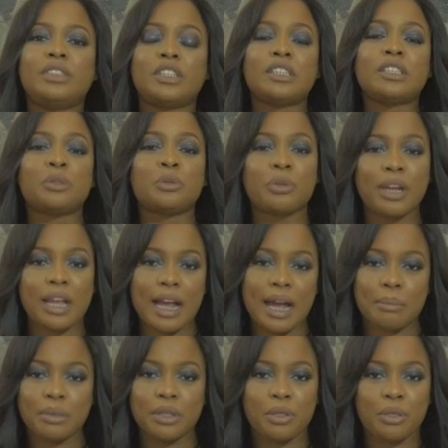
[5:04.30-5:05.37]
just to
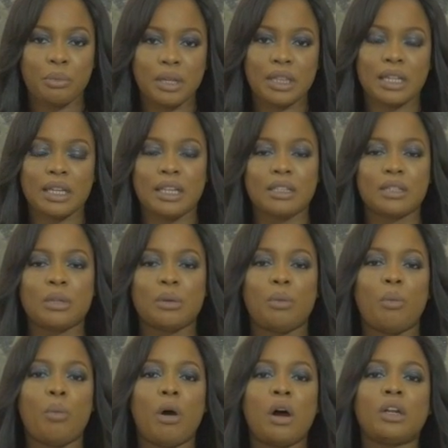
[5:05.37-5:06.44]
recap the 3 things:
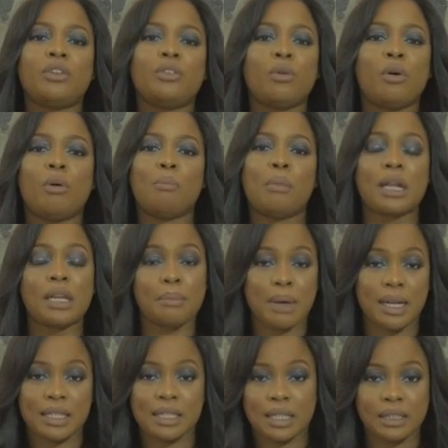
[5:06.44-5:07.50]
1, your money
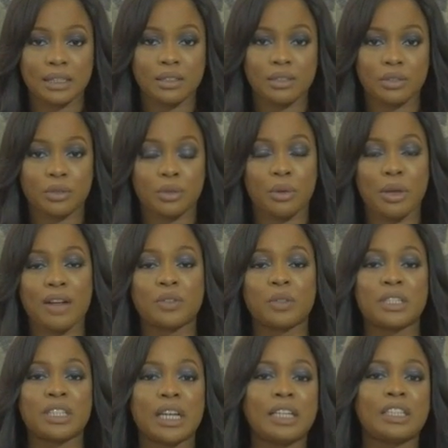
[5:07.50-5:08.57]
mindset. So you have to
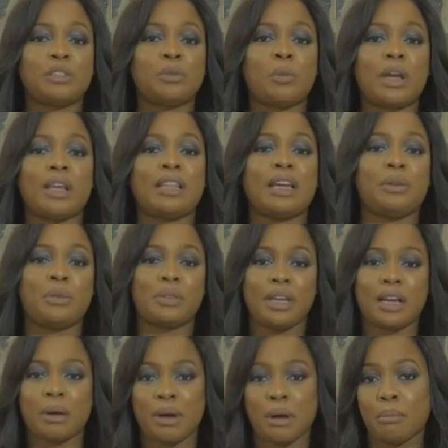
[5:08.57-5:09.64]
change the way that you
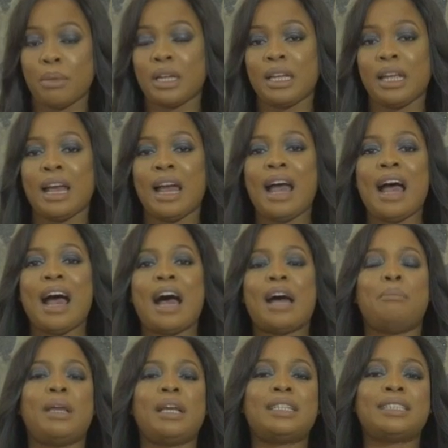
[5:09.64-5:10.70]
think about money
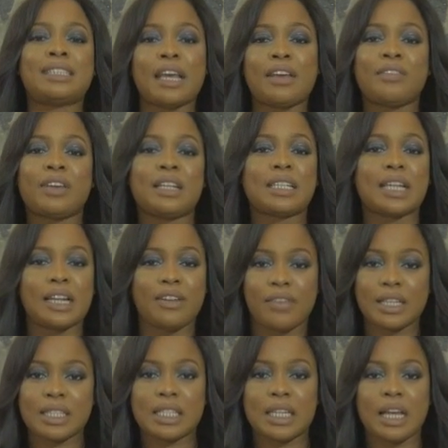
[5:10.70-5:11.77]
and make savings and
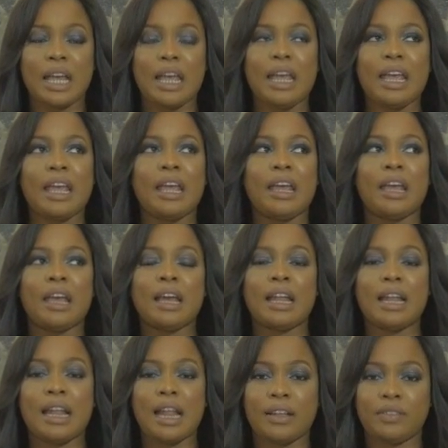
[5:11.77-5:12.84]
investing a
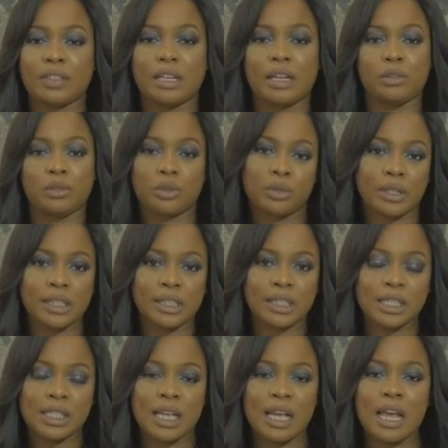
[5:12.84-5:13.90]
lifestyle
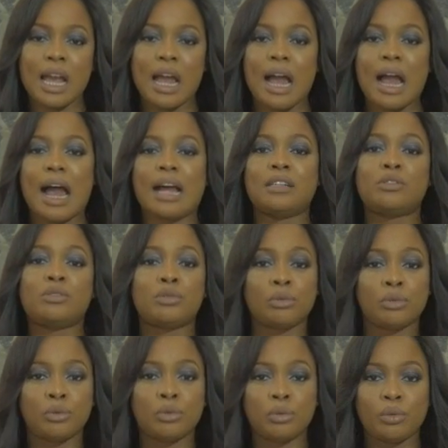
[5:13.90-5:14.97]
choice. And
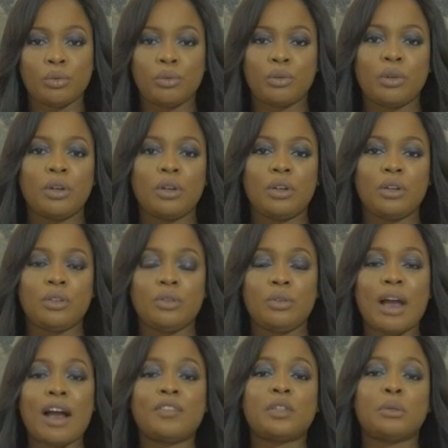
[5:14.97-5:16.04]
2, you
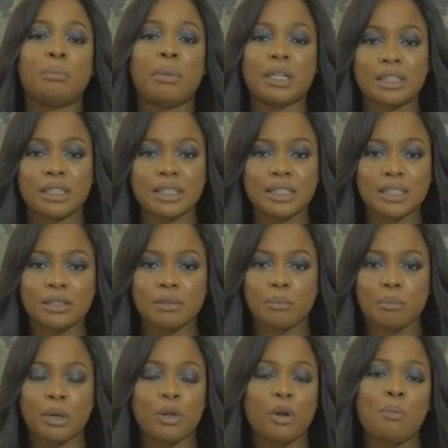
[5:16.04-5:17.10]
have to budget,
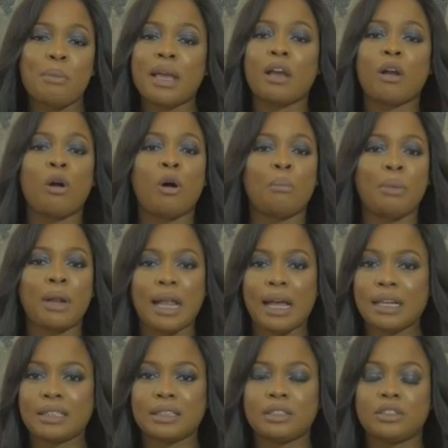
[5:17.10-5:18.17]
but don't make it
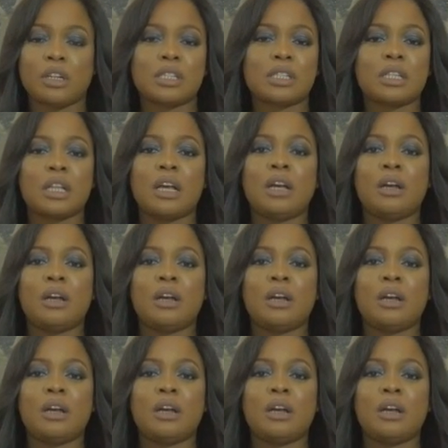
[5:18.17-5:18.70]
complex. Just